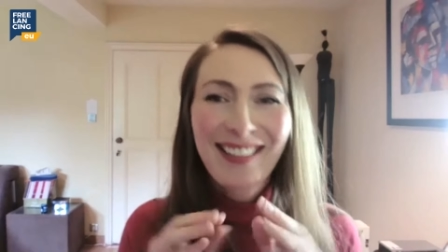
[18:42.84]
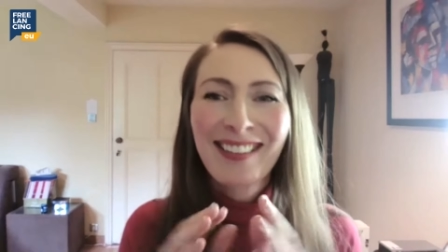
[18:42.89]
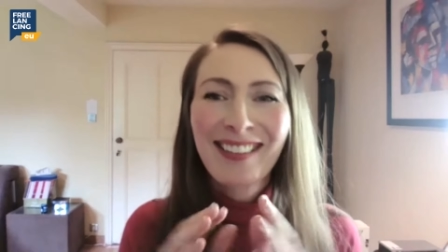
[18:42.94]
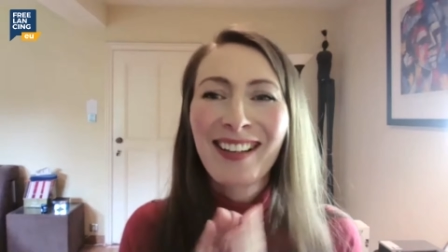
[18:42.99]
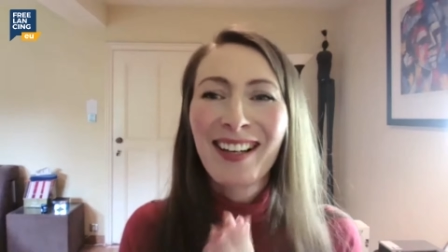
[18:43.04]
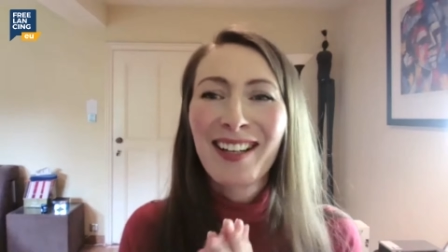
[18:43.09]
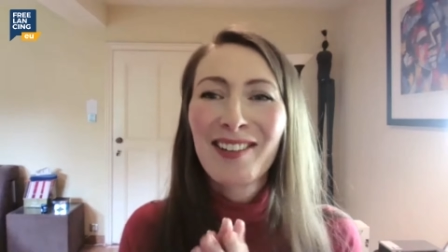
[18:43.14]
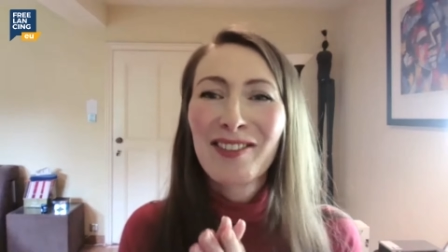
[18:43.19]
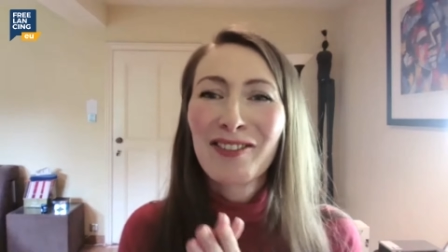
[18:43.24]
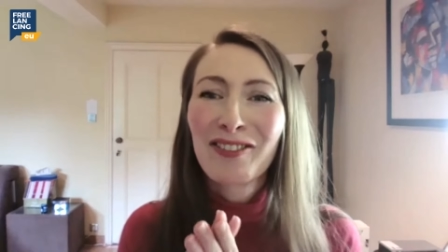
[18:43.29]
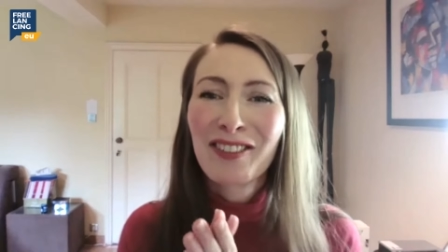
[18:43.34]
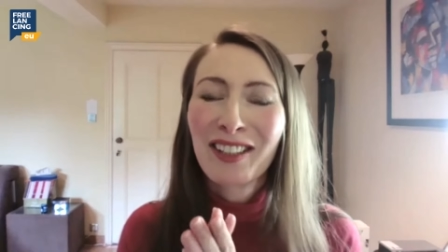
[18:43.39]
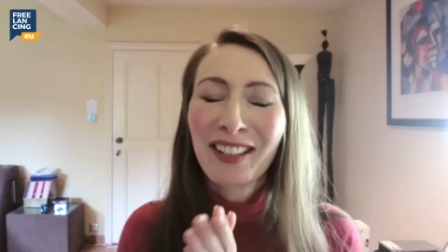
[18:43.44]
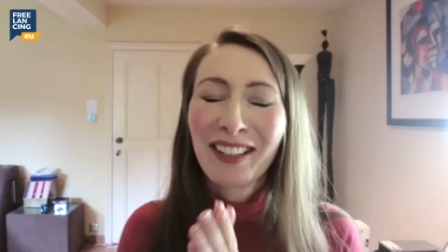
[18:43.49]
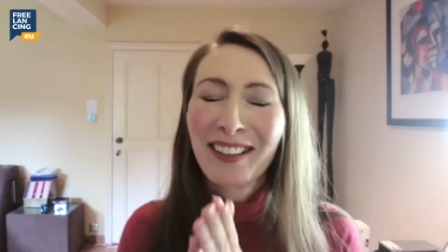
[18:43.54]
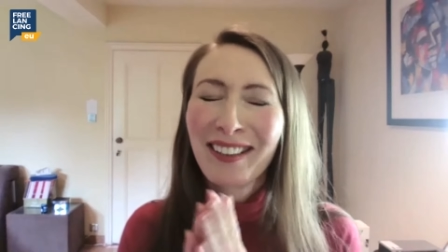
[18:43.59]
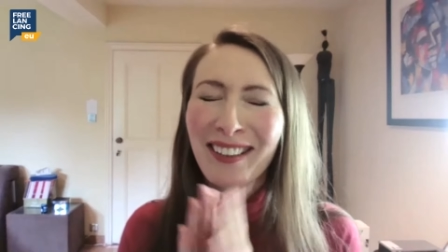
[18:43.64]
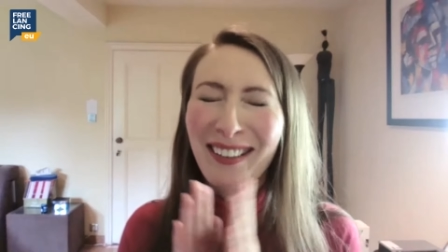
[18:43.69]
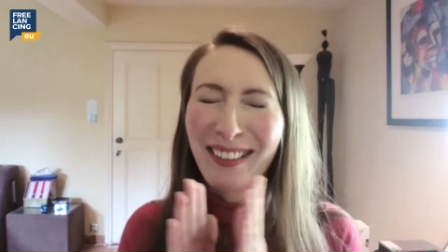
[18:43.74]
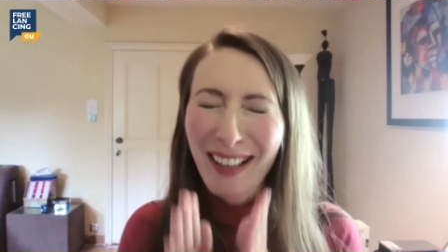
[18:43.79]

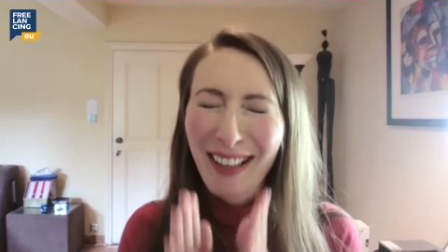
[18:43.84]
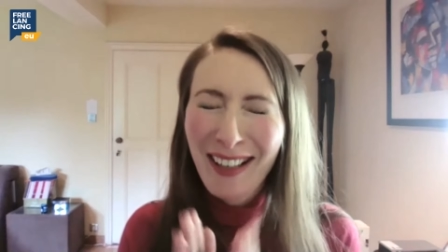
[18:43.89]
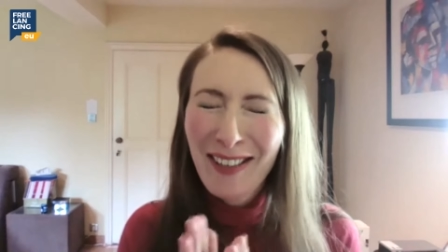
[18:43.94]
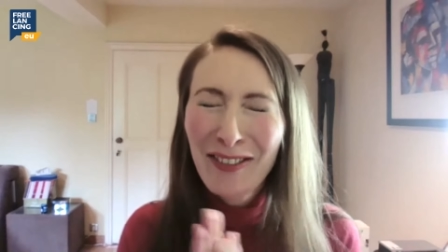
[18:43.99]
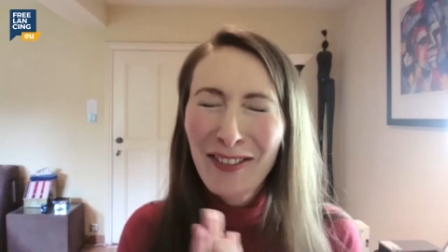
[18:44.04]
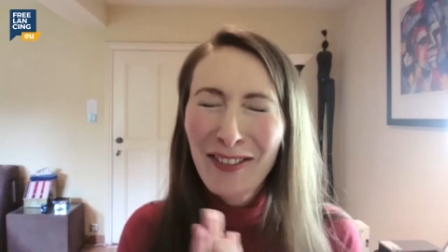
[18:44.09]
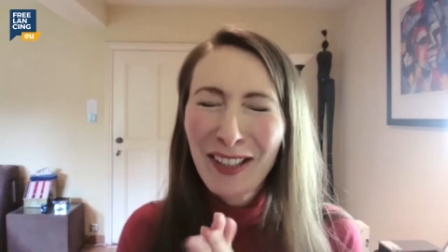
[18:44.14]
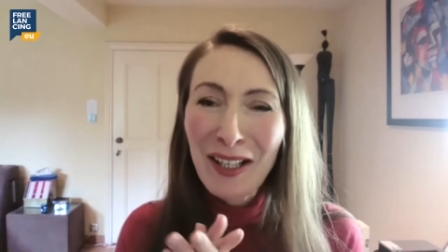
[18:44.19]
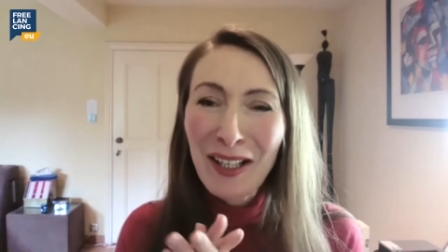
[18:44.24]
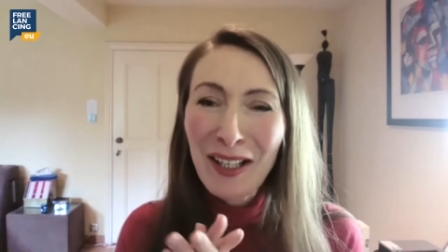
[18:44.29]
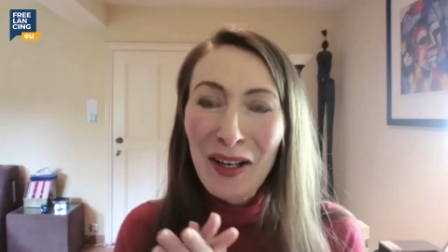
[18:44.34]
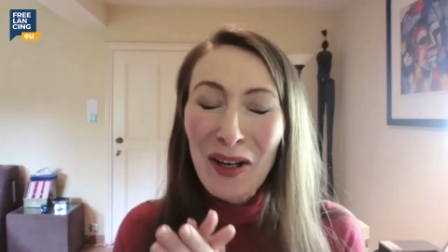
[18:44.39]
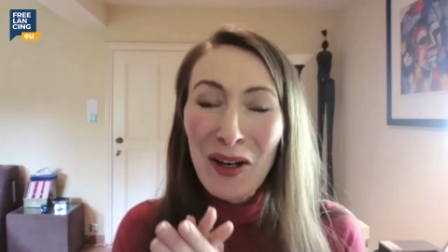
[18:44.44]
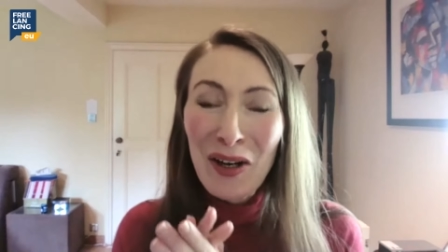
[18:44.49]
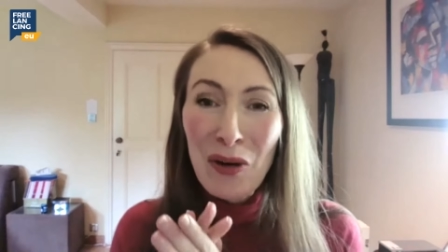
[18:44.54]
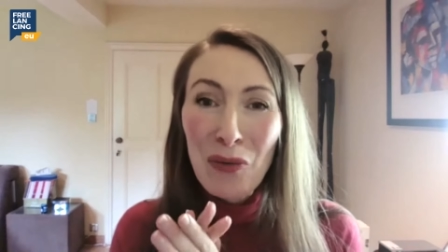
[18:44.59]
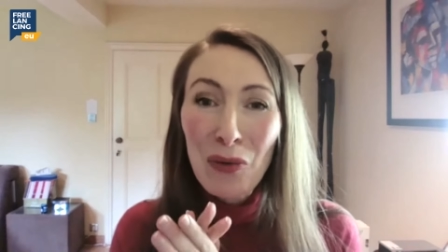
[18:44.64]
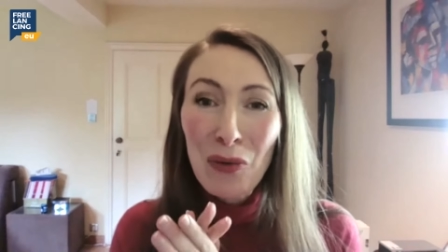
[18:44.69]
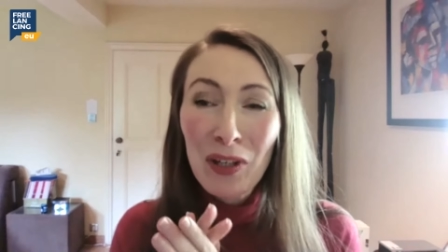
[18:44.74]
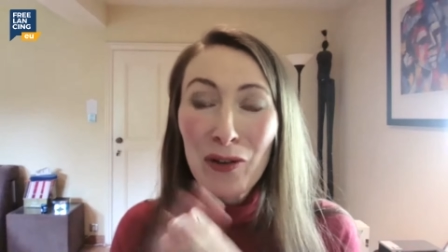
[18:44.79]
life,
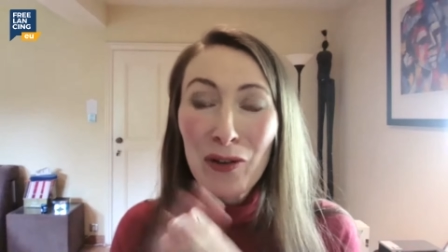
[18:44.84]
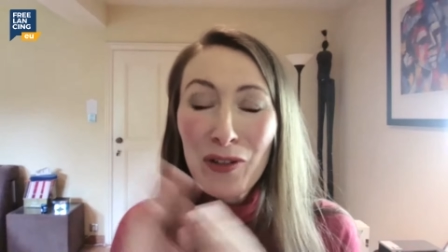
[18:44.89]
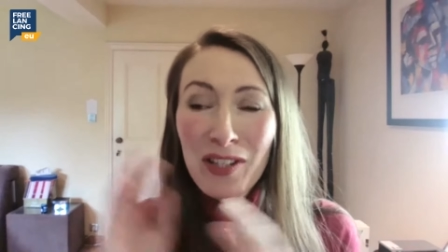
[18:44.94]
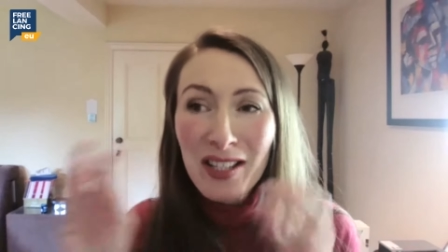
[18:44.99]
where you